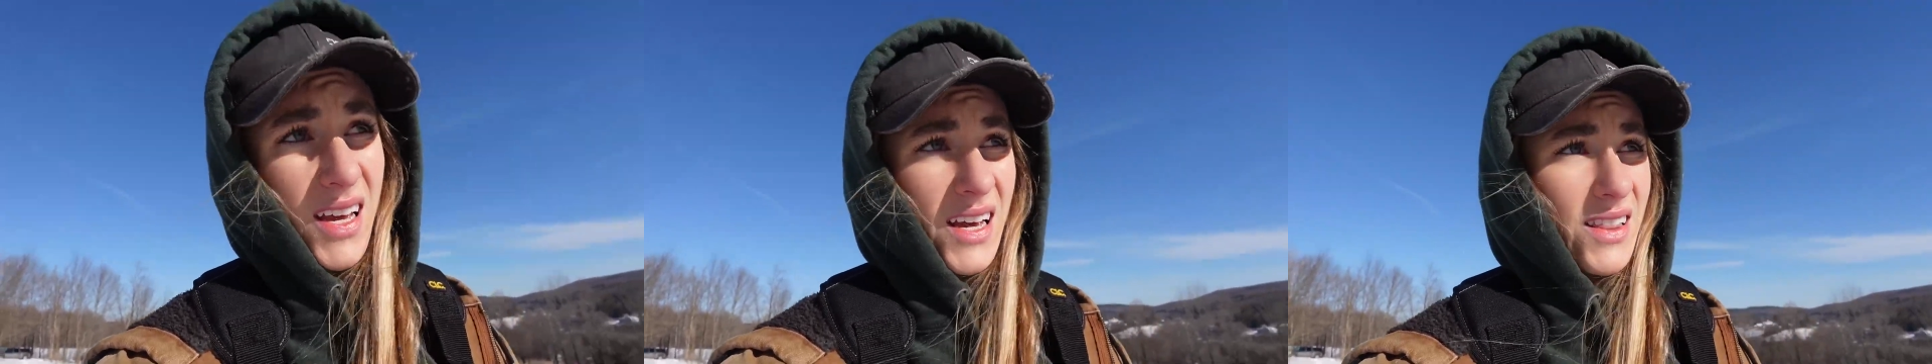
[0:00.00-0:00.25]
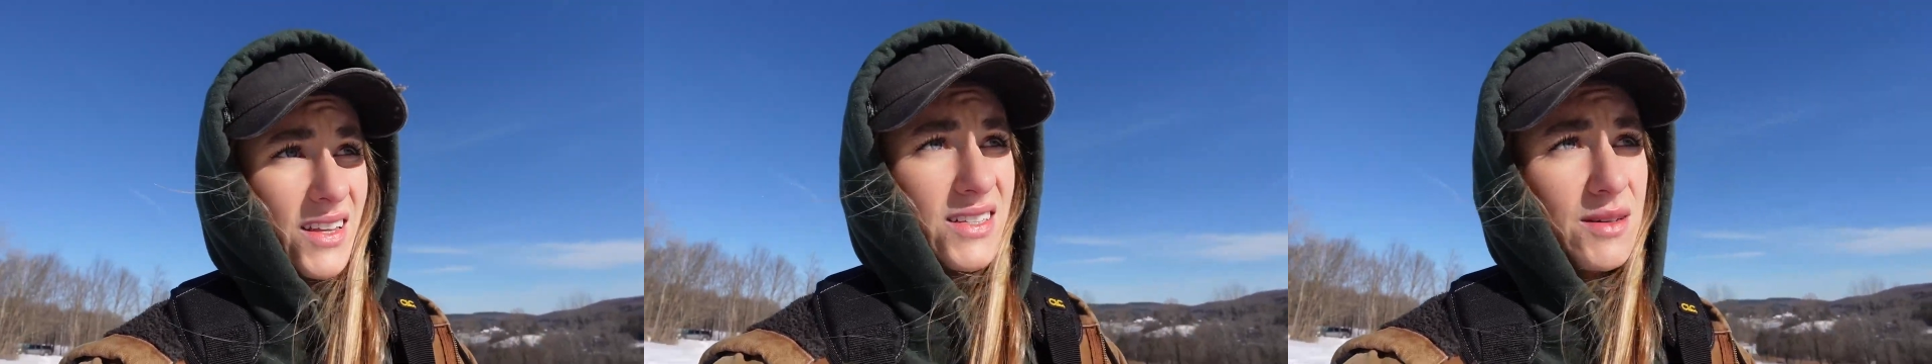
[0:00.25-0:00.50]

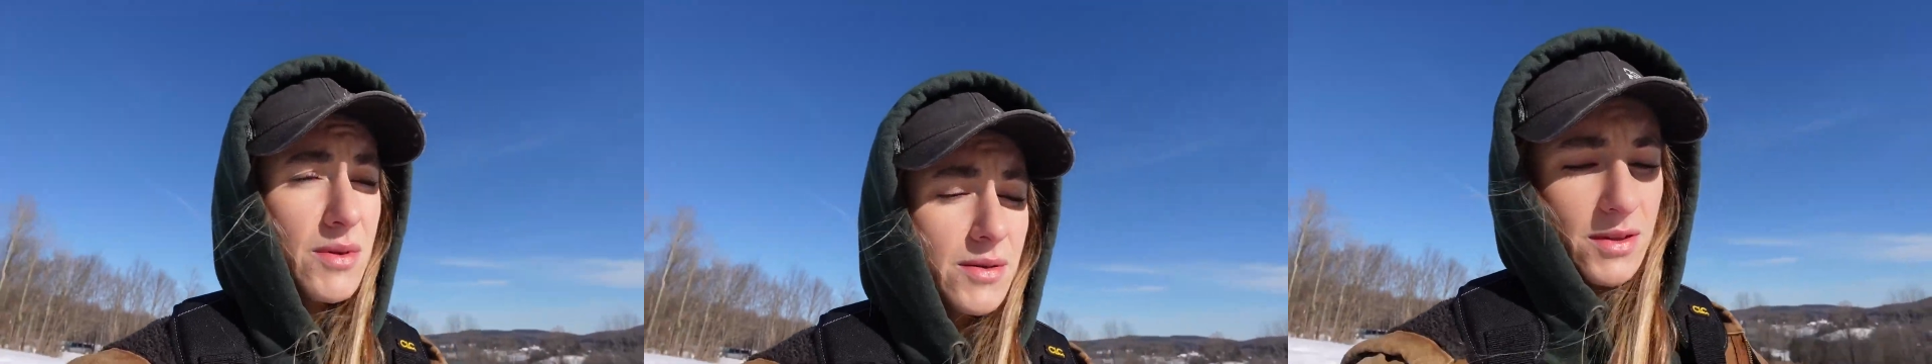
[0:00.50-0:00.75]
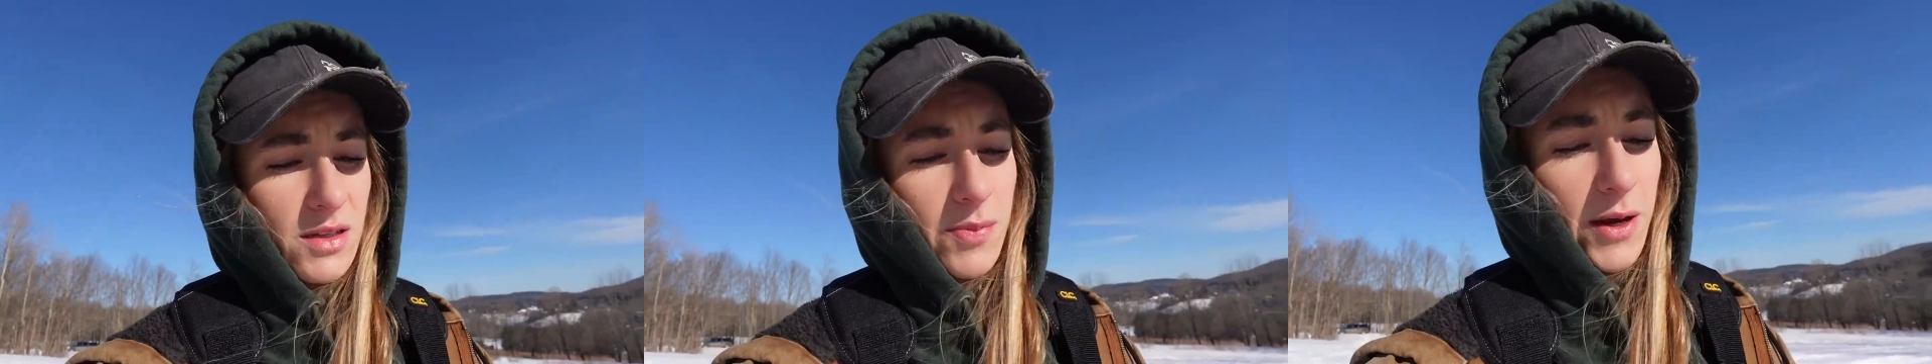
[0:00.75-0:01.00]
And like
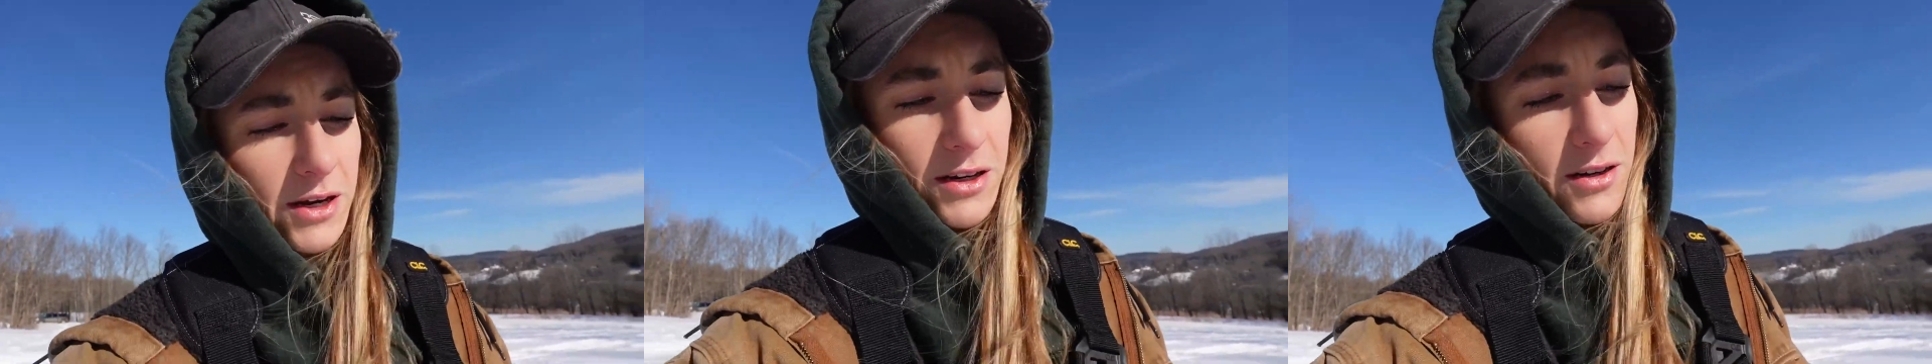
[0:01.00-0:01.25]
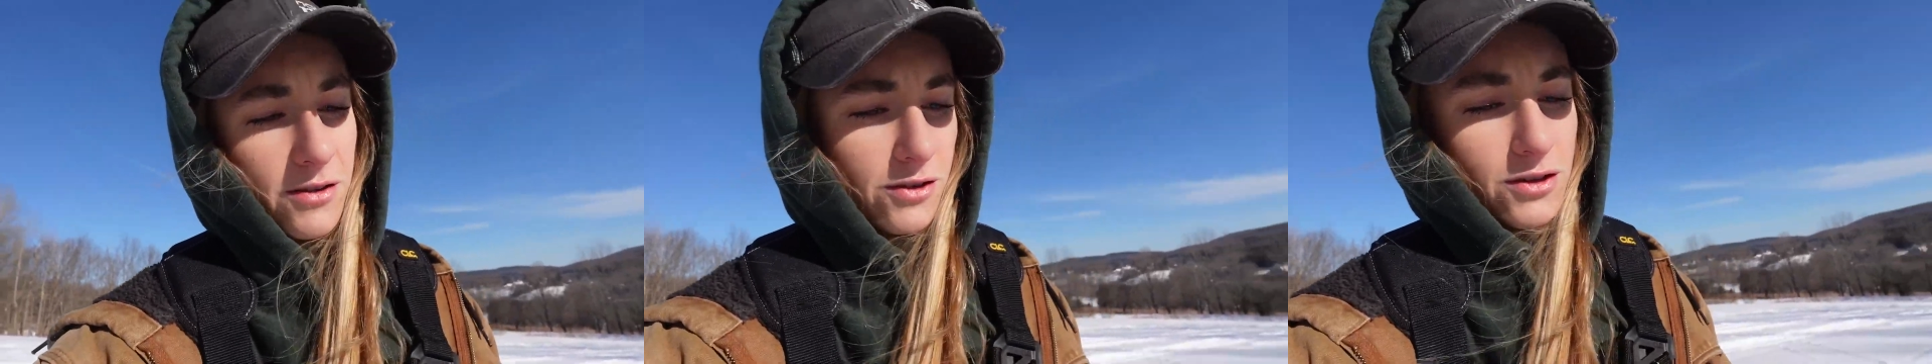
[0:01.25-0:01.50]
sometimes it's buried
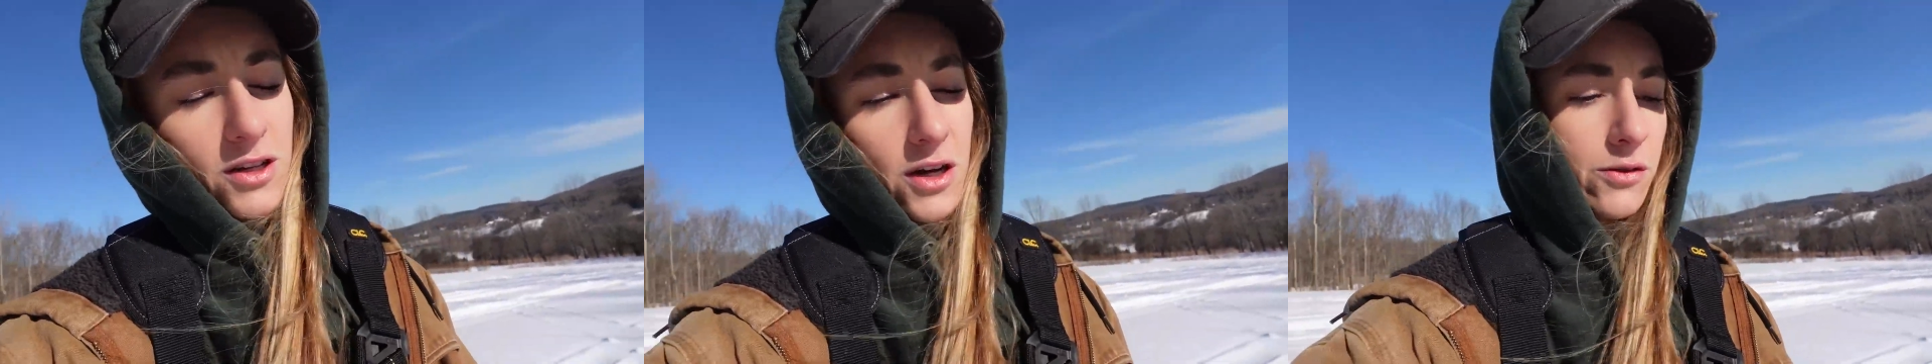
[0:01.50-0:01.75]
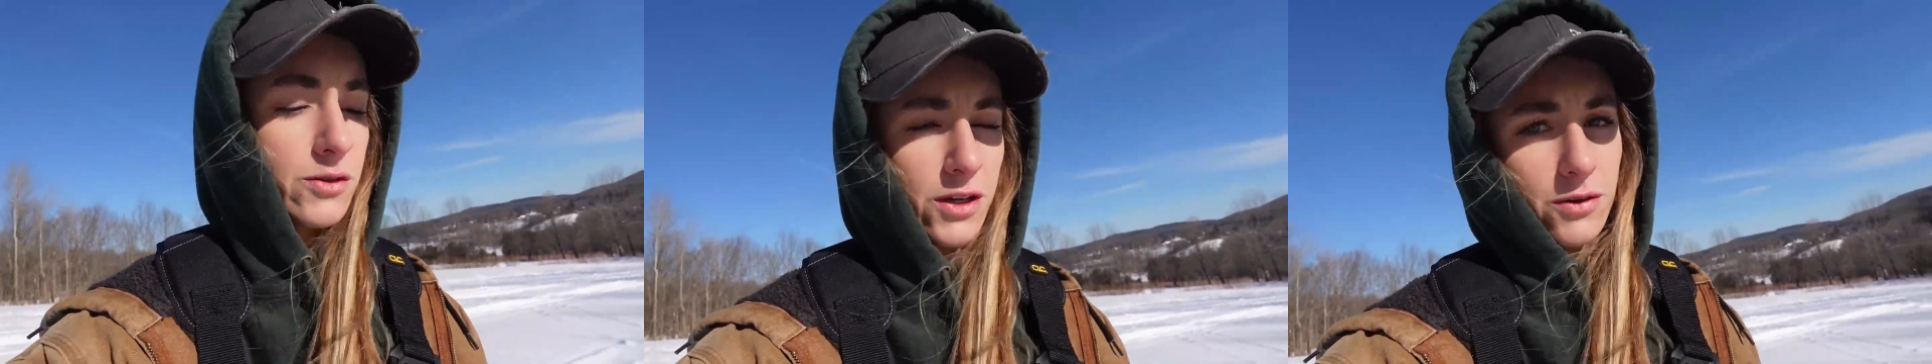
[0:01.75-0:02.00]
under
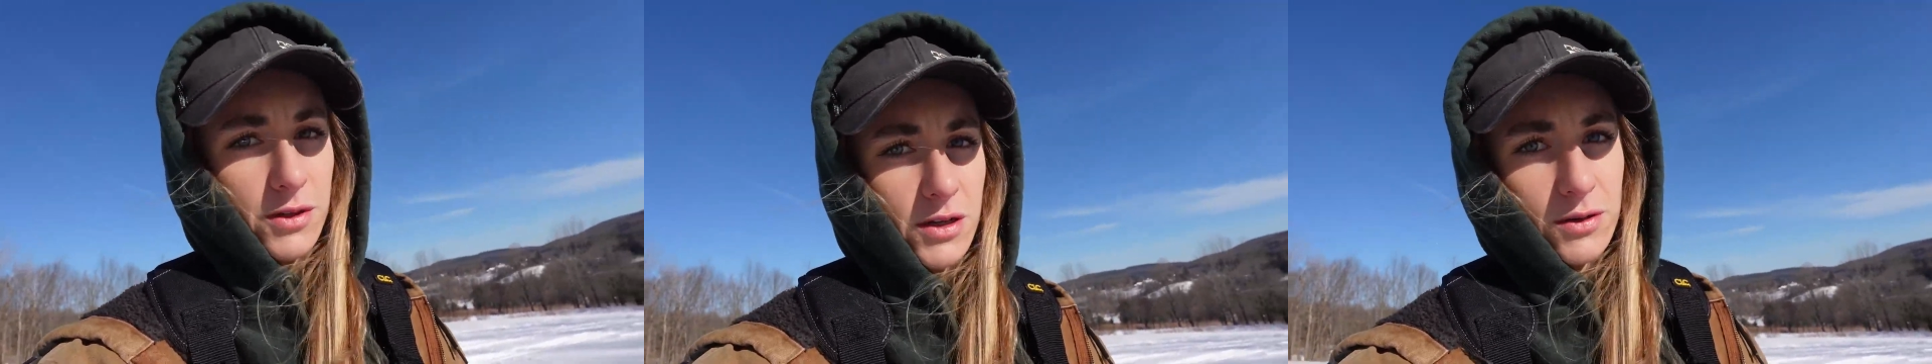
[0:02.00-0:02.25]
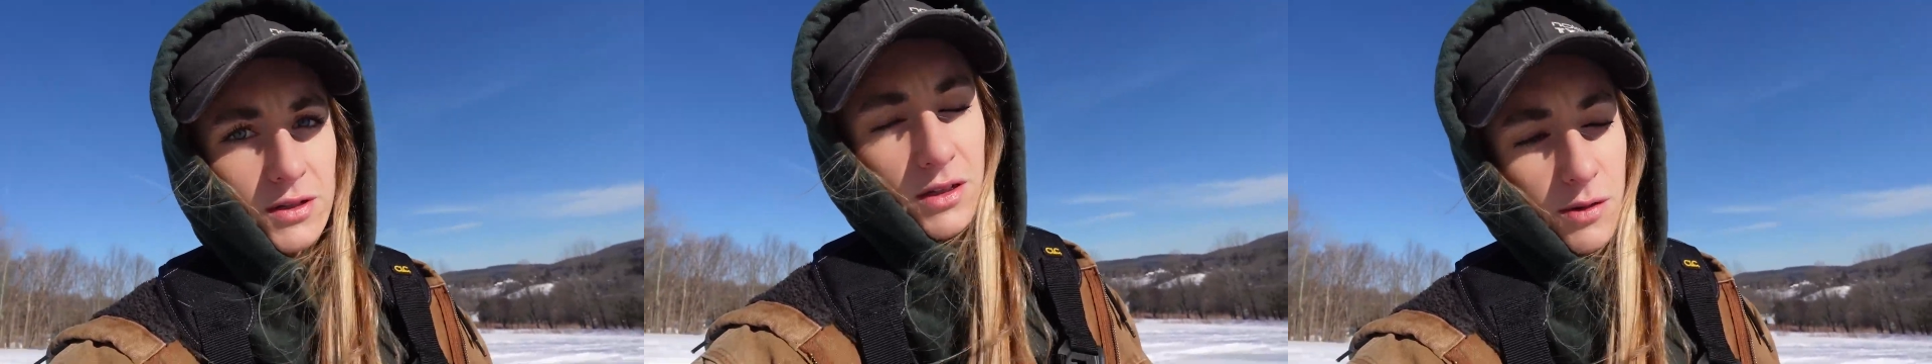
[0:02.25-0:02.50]
snow too,
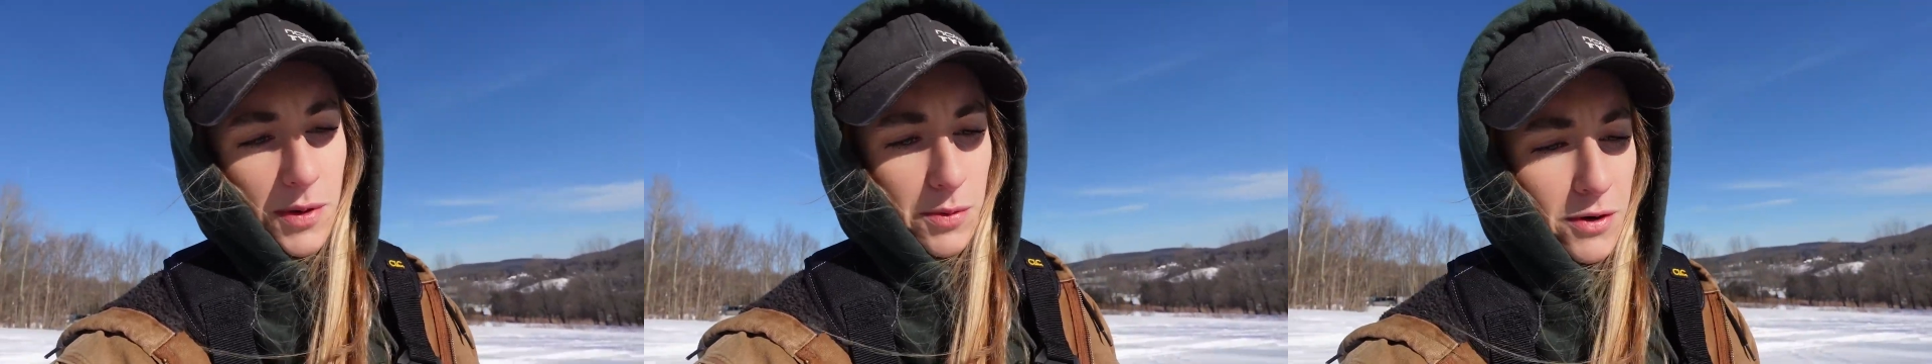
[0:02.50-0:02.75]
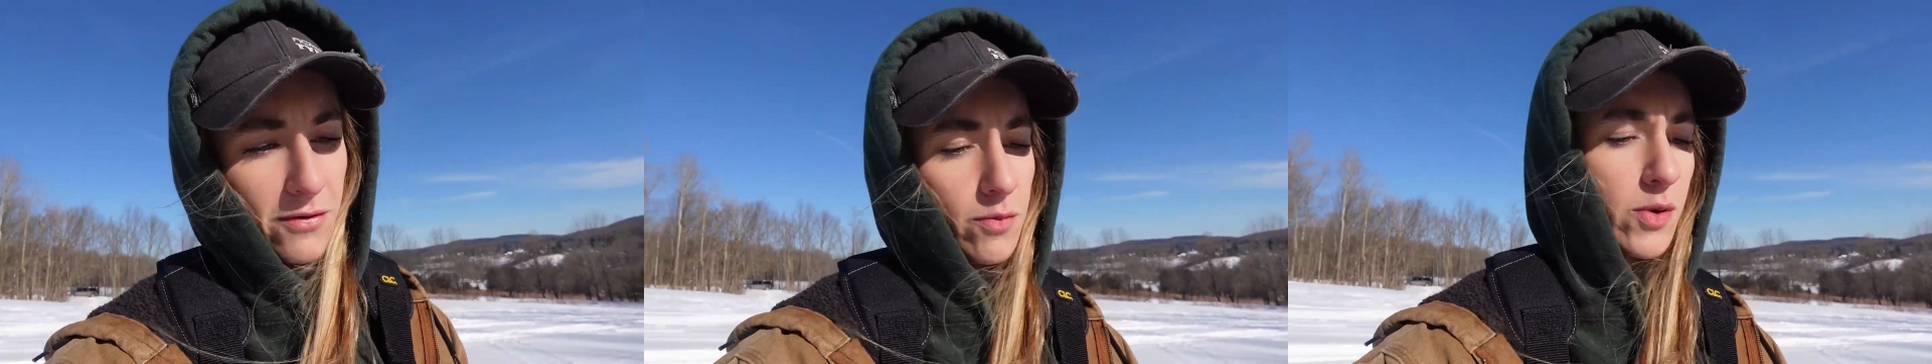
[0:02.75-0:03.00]
so it's a little bit
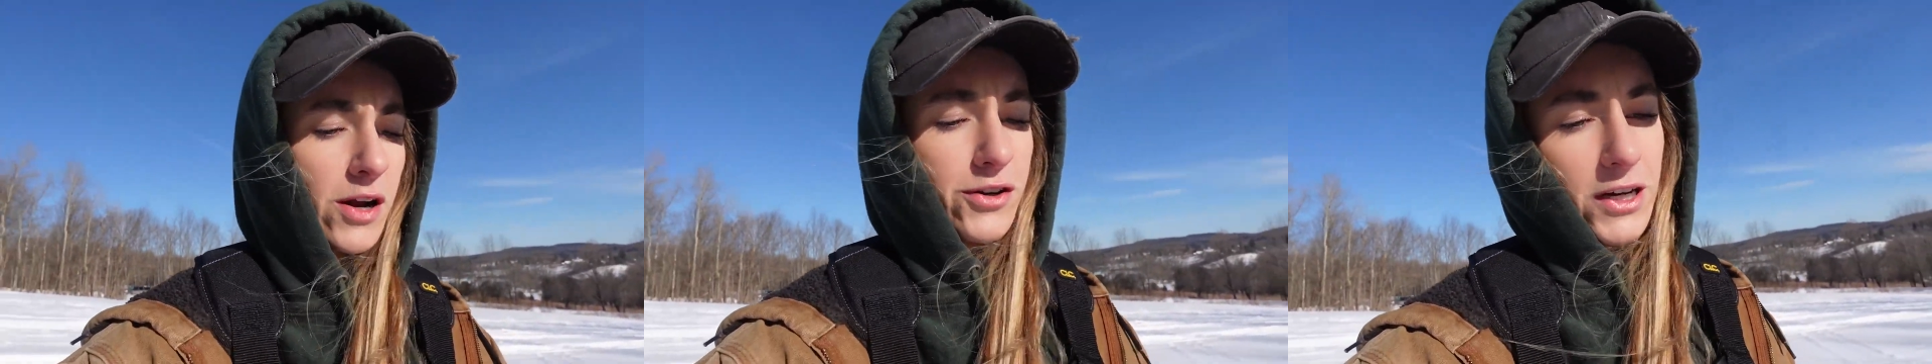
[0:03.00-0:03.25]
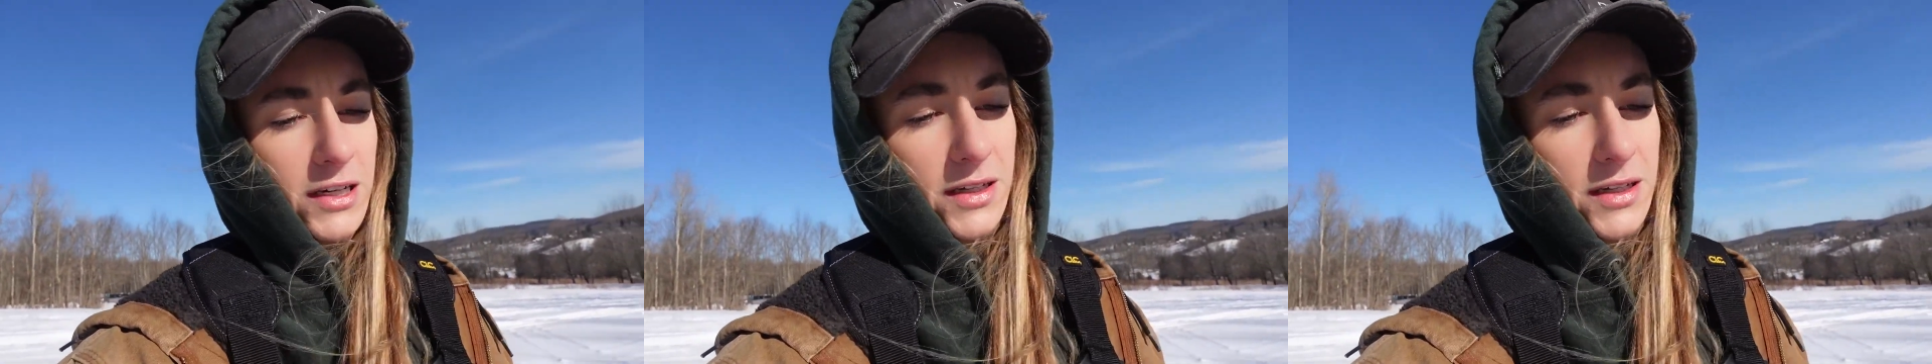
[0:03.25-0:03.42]
more of a project.